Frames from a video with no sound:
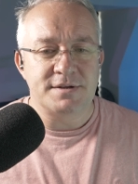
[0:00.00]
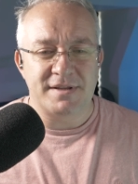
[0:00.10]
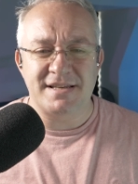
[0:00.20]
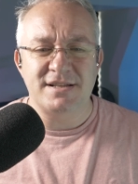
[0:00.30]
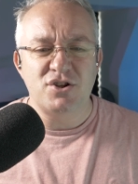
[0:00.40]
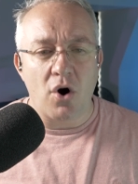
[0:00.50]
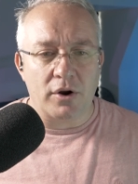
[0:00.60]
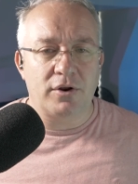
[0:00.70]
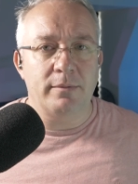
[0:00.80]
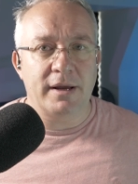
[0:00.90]
So this is
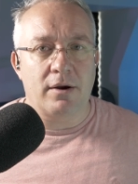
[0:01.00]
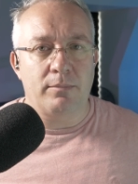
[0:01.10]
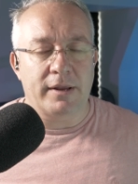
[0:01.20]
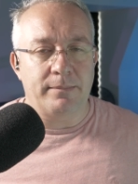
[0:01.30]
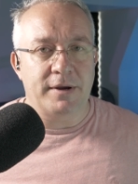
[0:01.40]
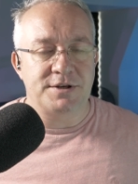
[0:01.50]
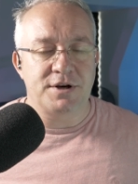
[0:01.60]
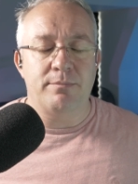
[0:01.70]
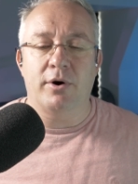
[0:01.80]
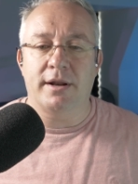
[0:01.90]
not going to be a complete
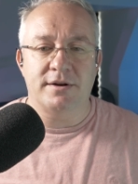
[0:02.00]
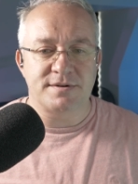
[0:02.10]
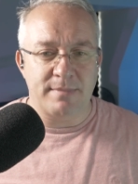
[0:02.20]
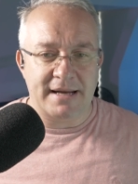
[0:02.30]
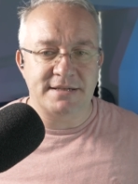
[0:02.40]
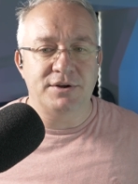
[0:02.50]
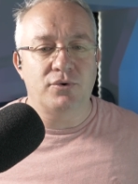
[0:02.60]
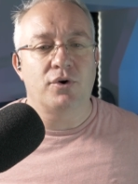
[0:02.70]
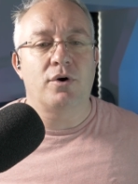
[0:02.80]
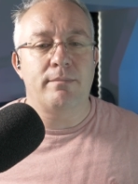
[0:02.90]
picture, but it doesn't matter.
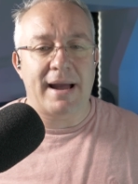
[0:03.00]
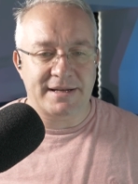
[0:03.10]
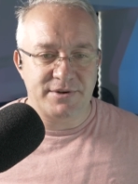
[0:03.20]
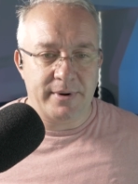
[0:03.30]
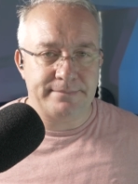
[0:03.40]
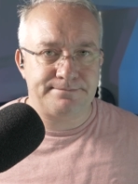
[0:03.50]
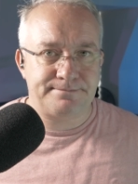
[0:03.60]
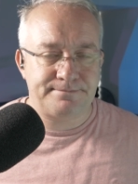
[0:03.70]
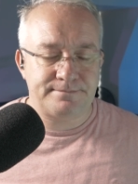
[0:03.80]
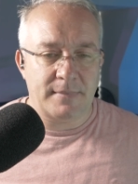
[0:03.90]
You can come back to it
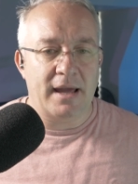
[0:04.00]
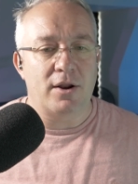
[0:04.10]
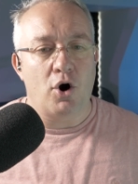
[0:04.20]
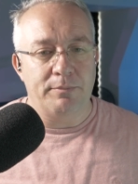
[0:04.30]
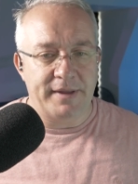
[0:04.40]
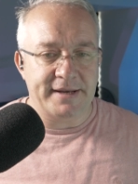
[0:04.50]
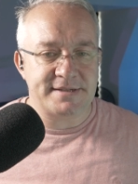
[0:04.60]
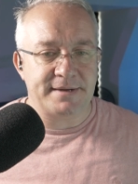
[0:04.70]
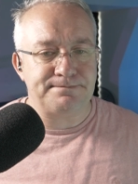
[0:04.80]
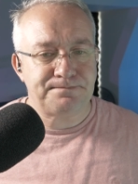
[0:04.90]
and
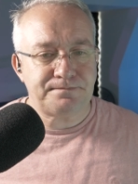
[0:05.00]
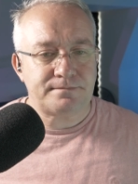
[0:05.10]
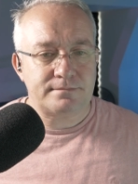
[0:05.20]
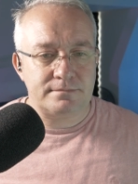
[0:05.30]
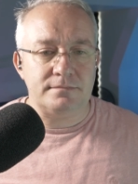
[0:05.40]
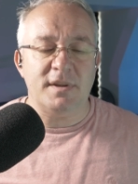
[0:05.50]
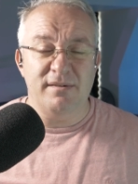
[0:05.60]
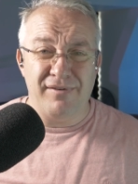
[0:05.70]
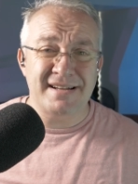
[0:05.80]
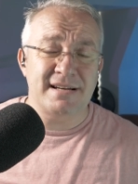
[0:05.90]
update it.
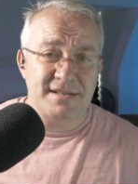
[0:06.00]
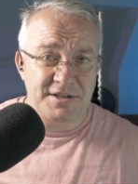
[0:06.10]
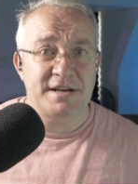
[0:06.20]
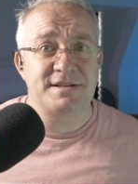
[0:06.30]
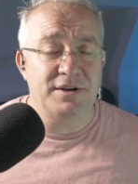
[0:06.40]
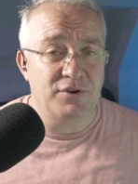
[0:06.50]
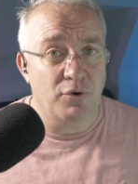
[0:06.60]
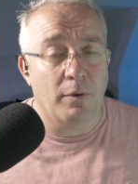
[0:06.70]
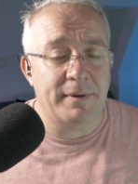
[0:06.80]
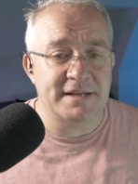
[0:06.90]
In fact, I suggest that you
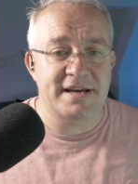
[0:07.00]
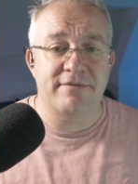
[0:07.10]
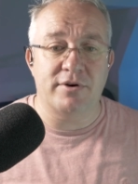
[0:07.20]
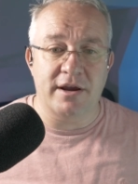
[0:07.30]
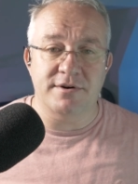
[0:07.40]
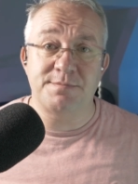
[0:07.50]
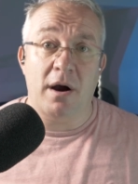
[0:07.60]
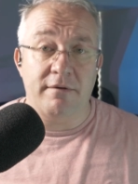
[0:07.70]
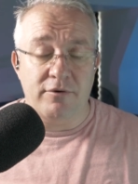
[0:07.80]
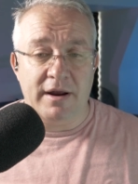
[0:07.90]
do update it every year as
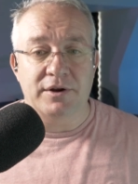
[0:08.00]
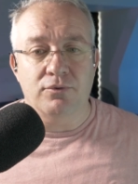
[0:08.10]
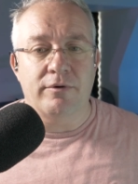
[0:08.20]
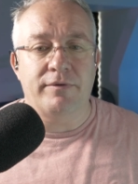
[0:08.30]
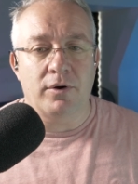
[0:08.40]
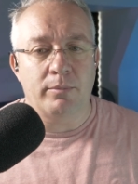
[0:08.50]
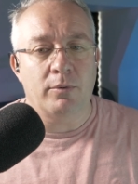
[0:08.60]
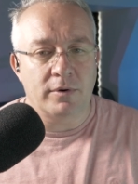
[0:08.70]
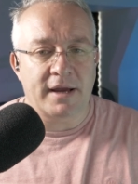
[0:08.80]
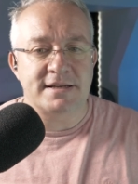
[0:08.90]
part of your annual review,
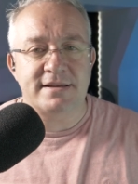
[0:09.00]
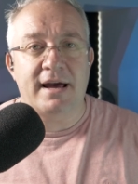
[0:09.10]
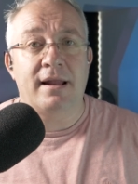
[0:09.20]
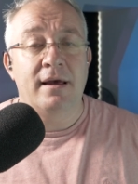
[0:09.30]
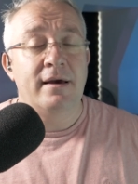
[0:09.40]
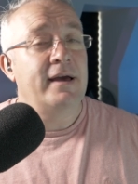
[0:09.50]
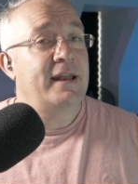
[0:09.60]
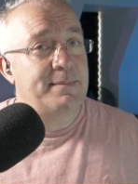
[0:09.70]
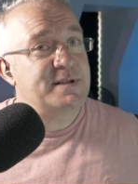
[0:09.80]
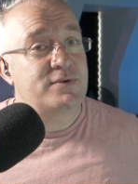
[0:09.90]
but we'll get to that
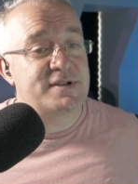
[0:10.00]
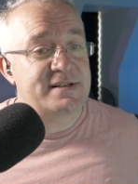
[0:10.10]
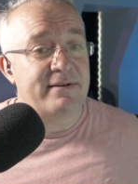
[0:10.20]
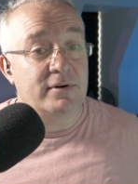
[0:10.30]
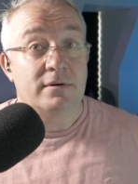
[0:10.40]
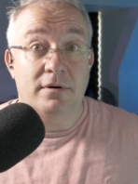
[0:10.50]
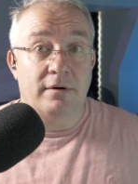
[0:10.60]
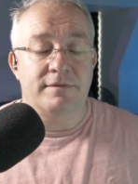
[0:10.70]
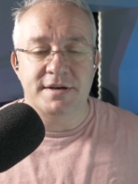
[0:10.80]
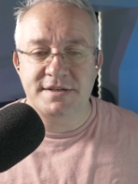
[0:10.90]
in episode seven
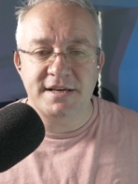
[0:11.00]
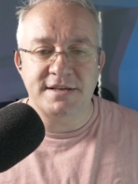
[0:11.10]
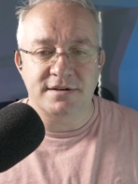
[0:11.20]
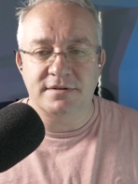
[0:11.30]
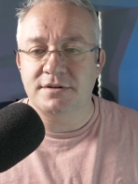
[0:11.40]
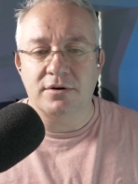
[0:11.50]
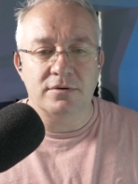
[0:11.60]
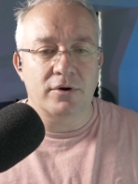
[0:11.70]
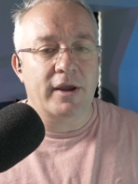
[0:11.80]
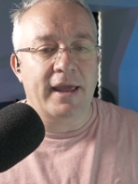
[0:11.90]
of this season, so
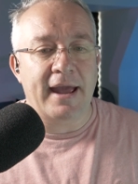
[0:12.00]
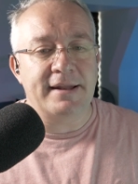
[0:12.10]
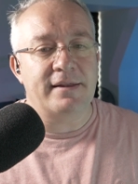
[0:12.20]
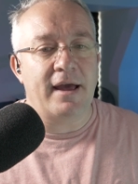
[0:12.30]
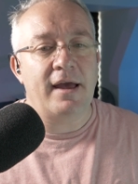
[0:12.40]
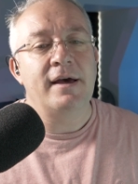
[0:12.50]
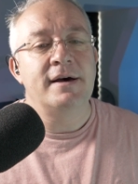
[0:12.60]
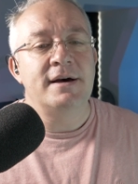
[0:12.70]
looking ahead there.